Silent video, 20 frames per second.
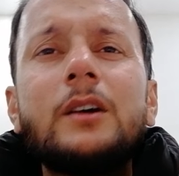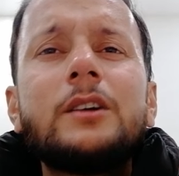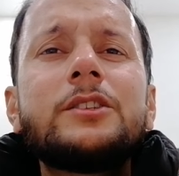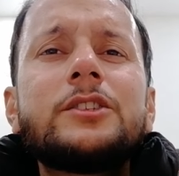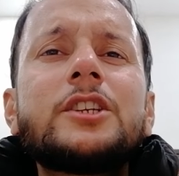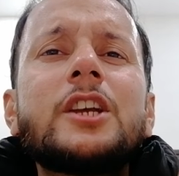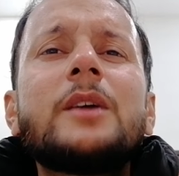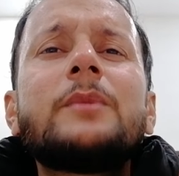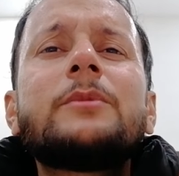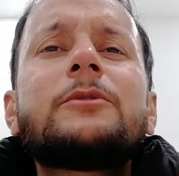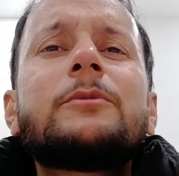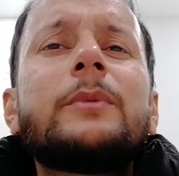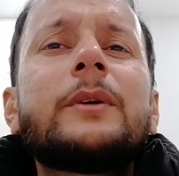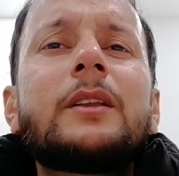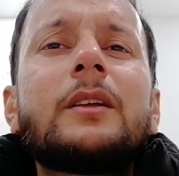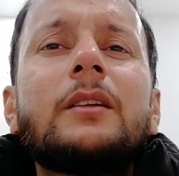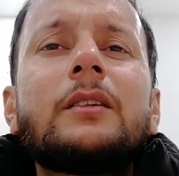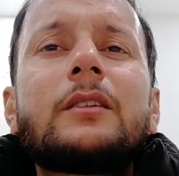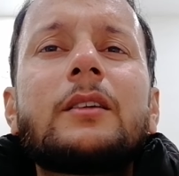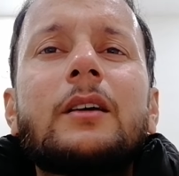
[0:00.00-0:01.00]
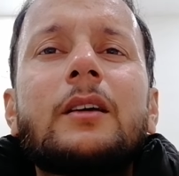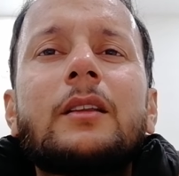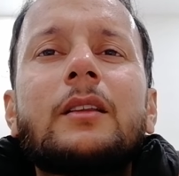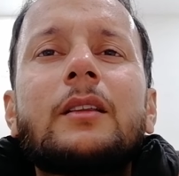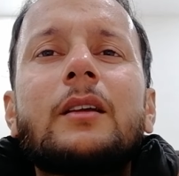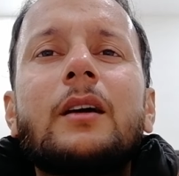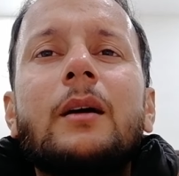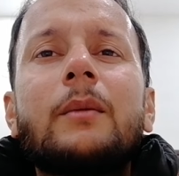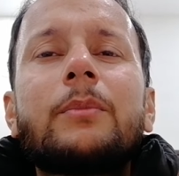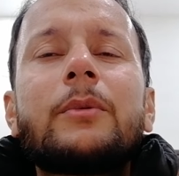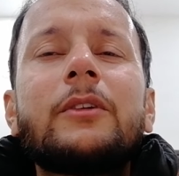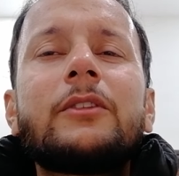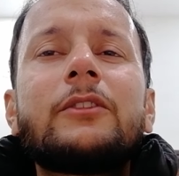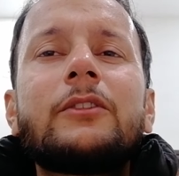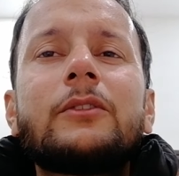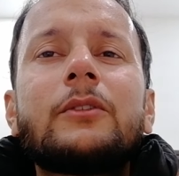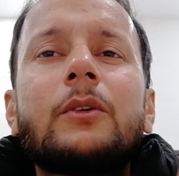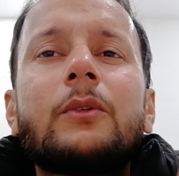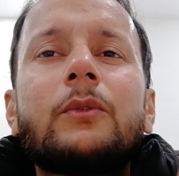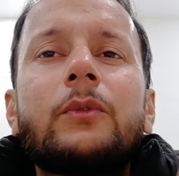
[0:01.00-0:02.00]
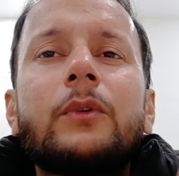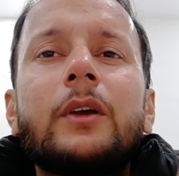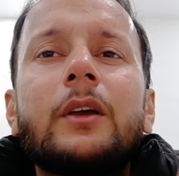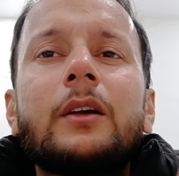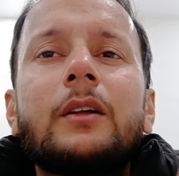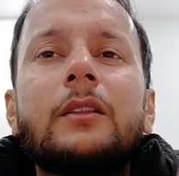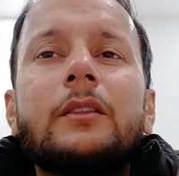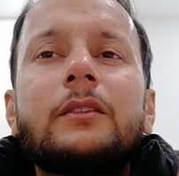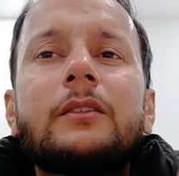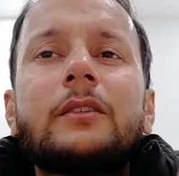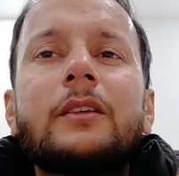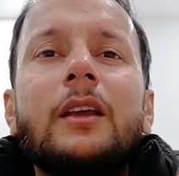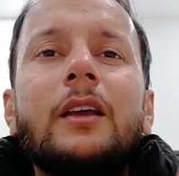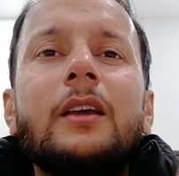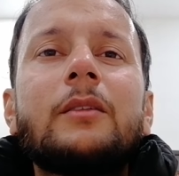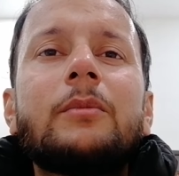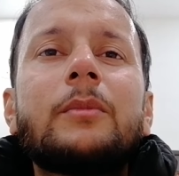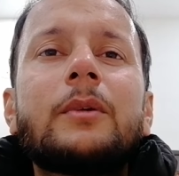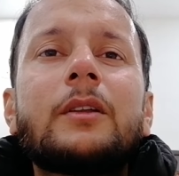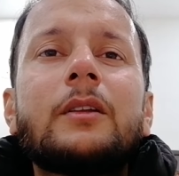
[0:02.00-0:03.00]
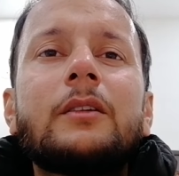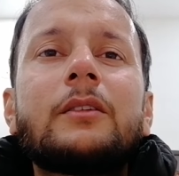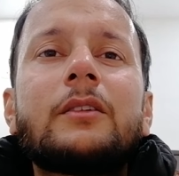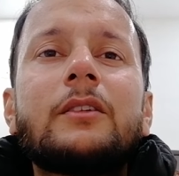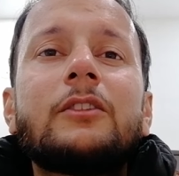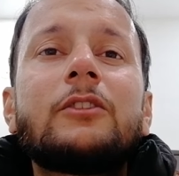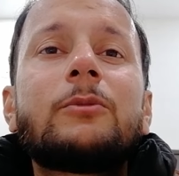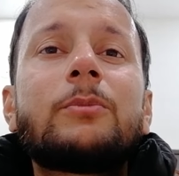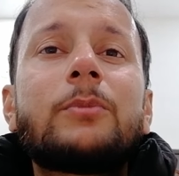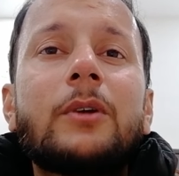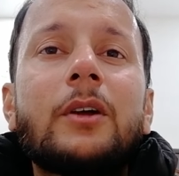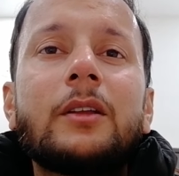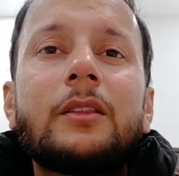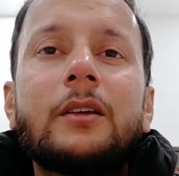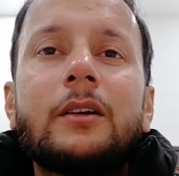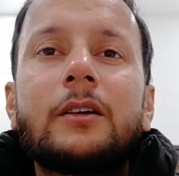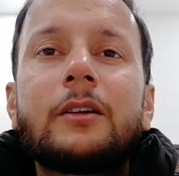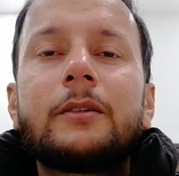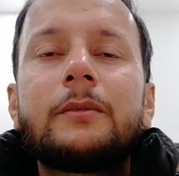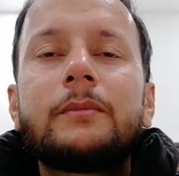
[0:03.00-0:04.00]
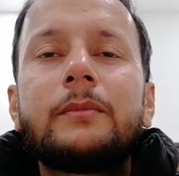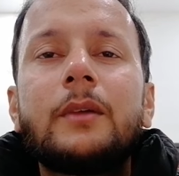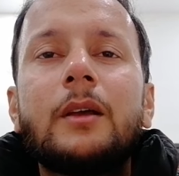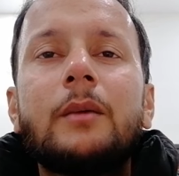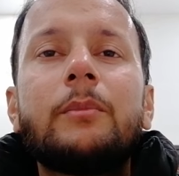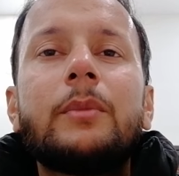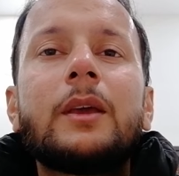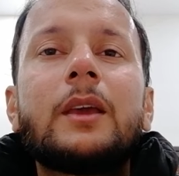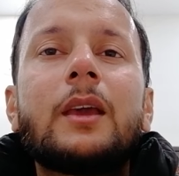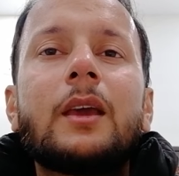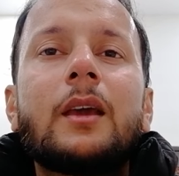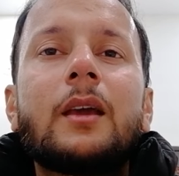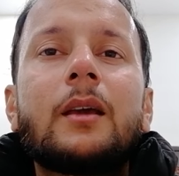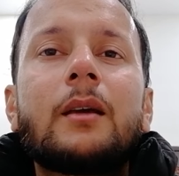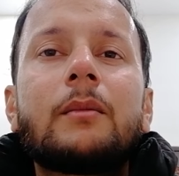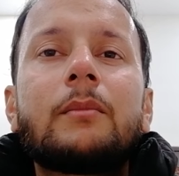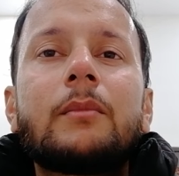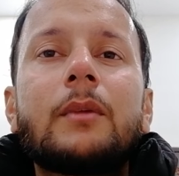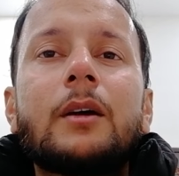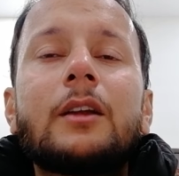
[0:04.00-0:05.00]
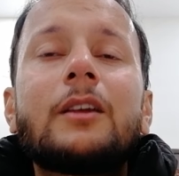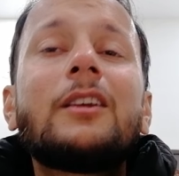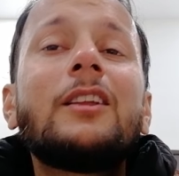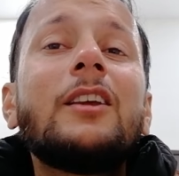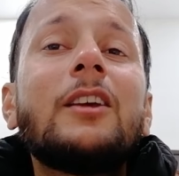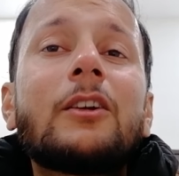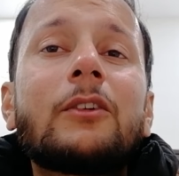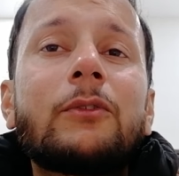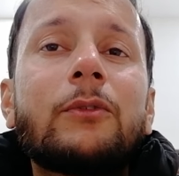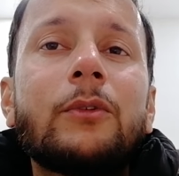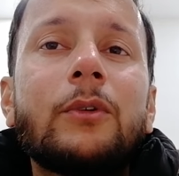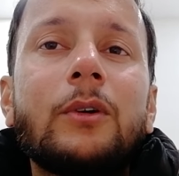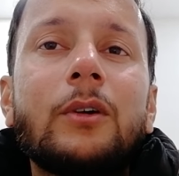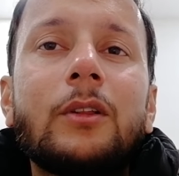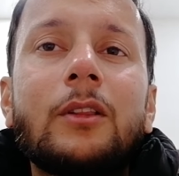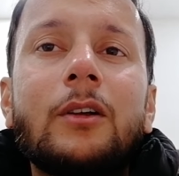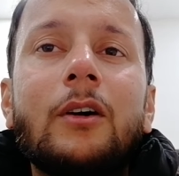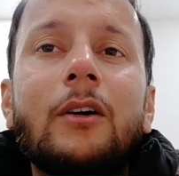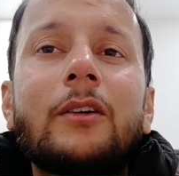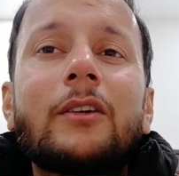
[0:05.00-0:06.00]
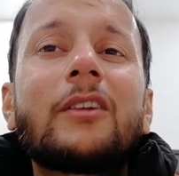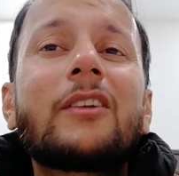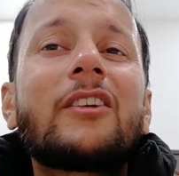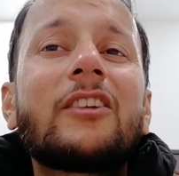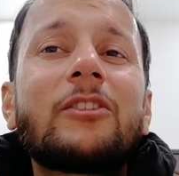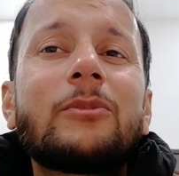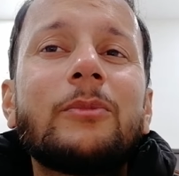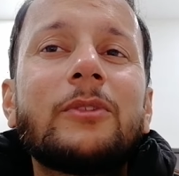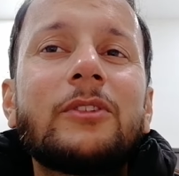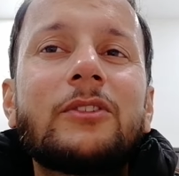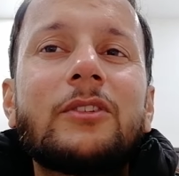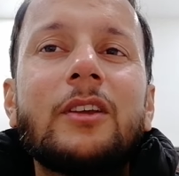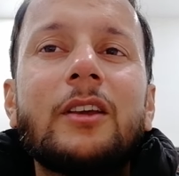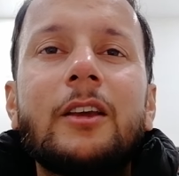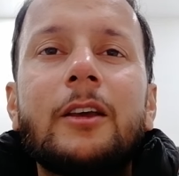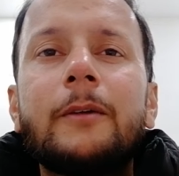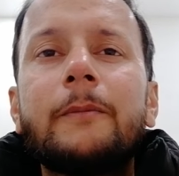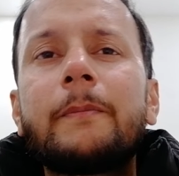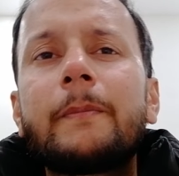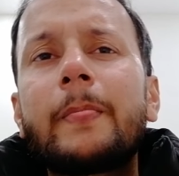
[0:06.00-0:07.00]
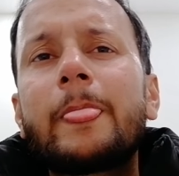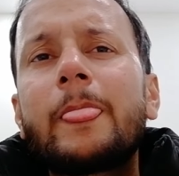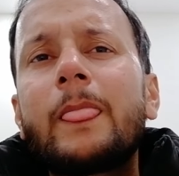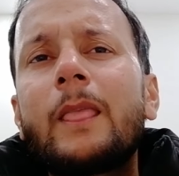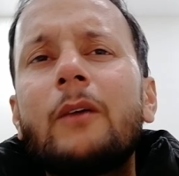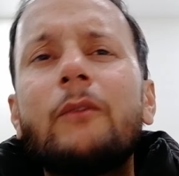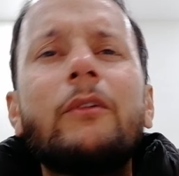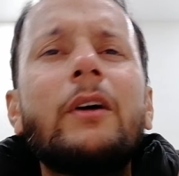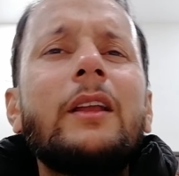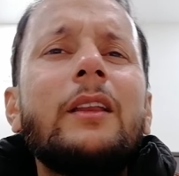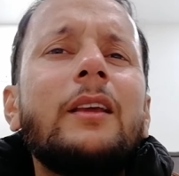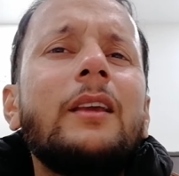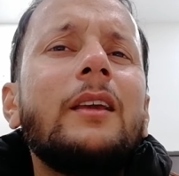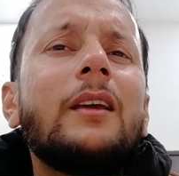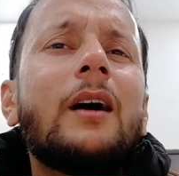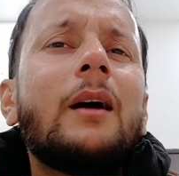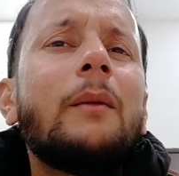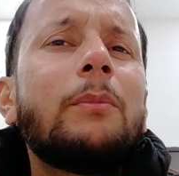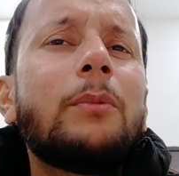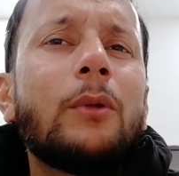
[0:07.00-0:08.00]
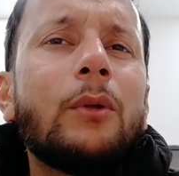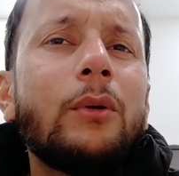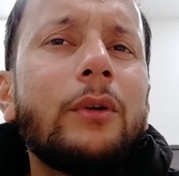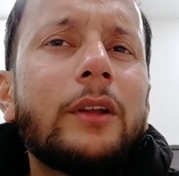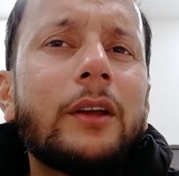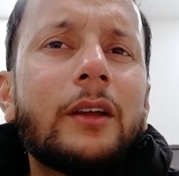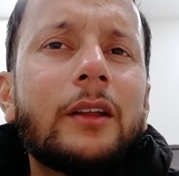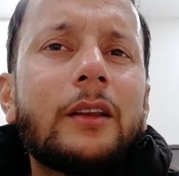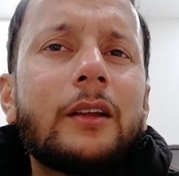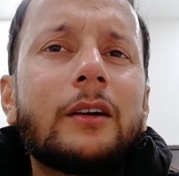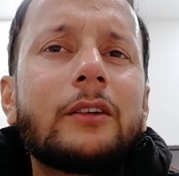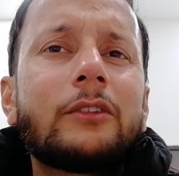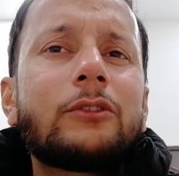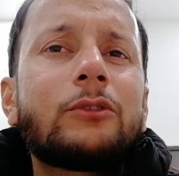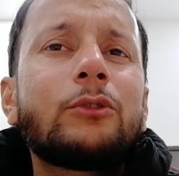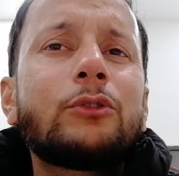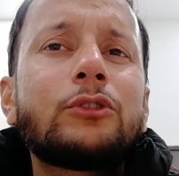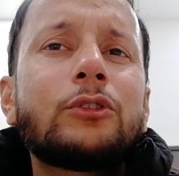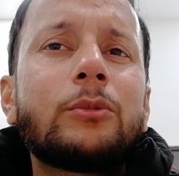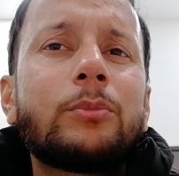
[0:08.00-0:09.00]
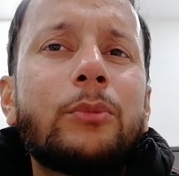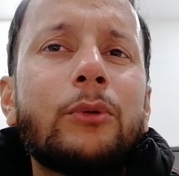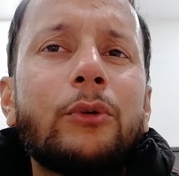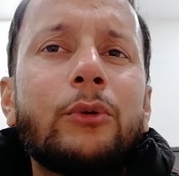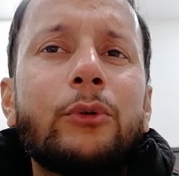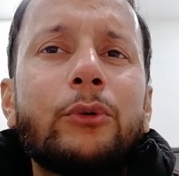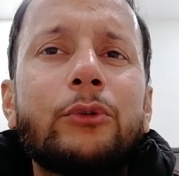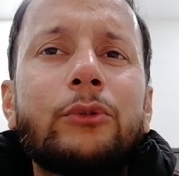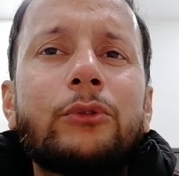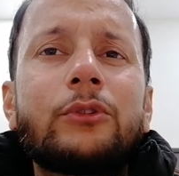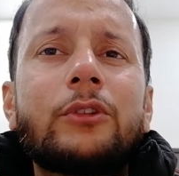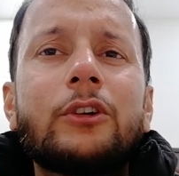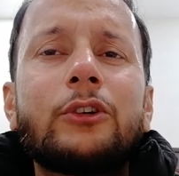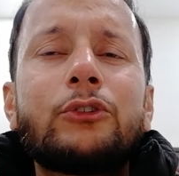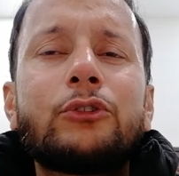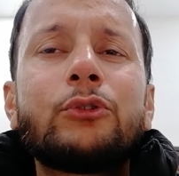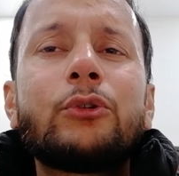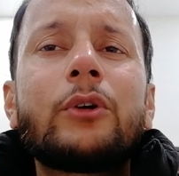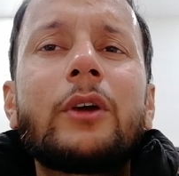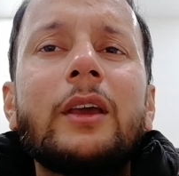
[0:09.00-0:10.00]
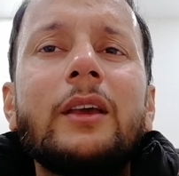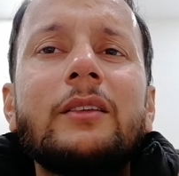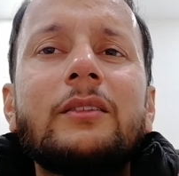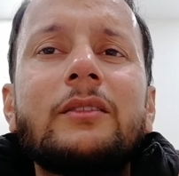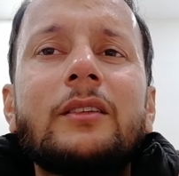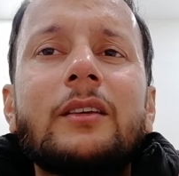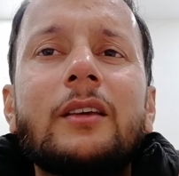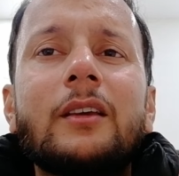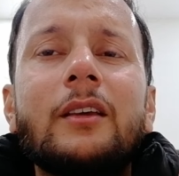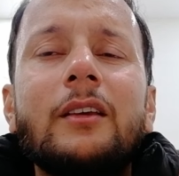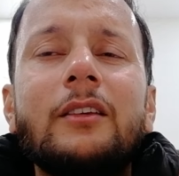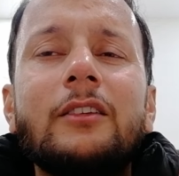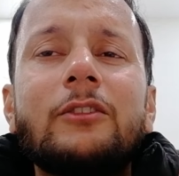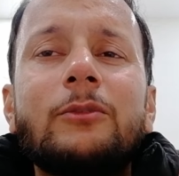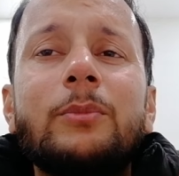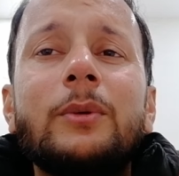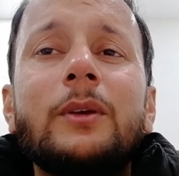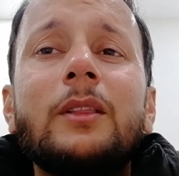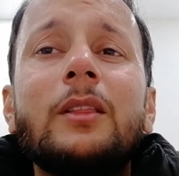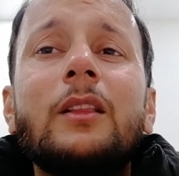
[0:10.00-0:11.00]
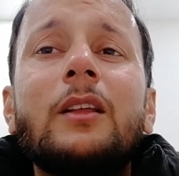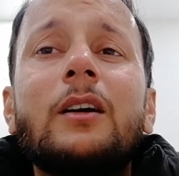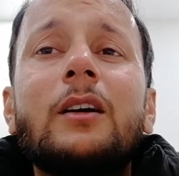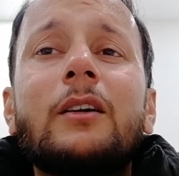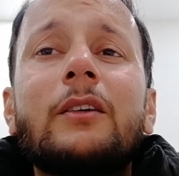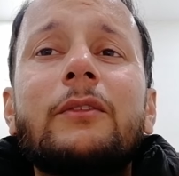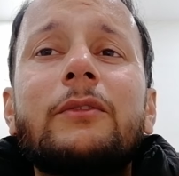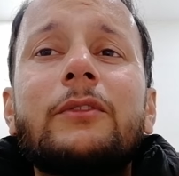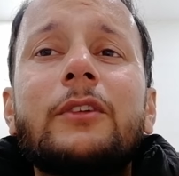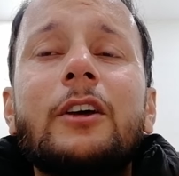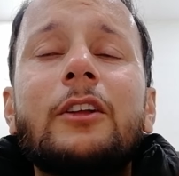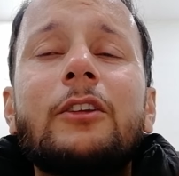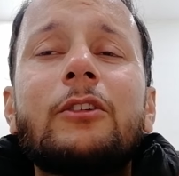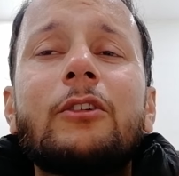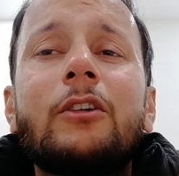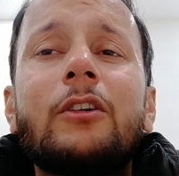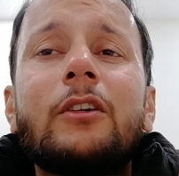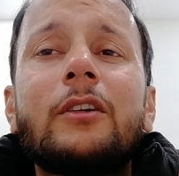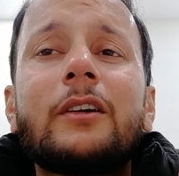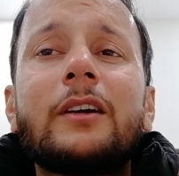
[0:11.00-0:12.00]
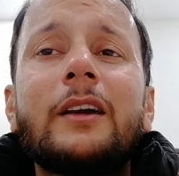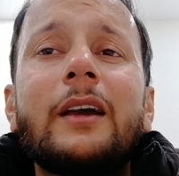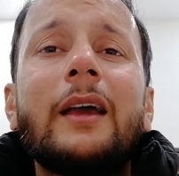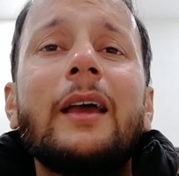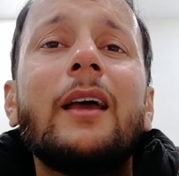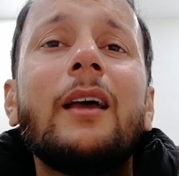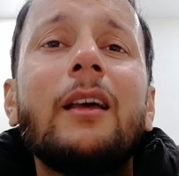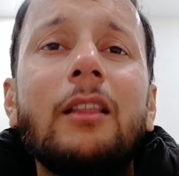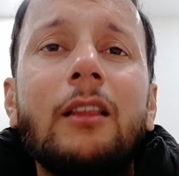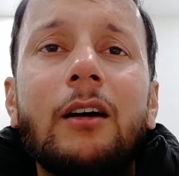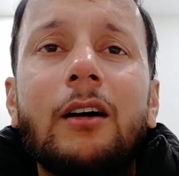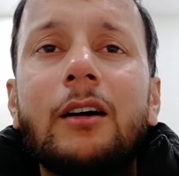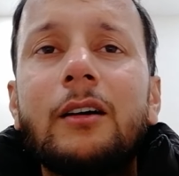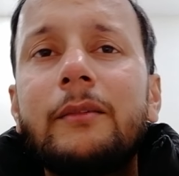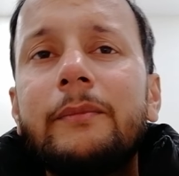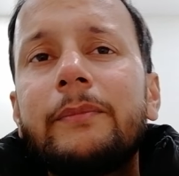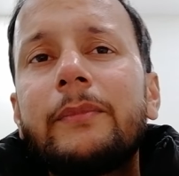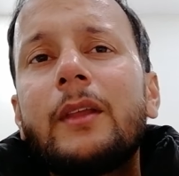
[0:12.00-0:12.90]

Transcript: James Middleton, uh, Princess of Wales, Kate Middleton's brother, became tearful on Christmas Day when he uploaded a social post showcasing his beloved dog Ella,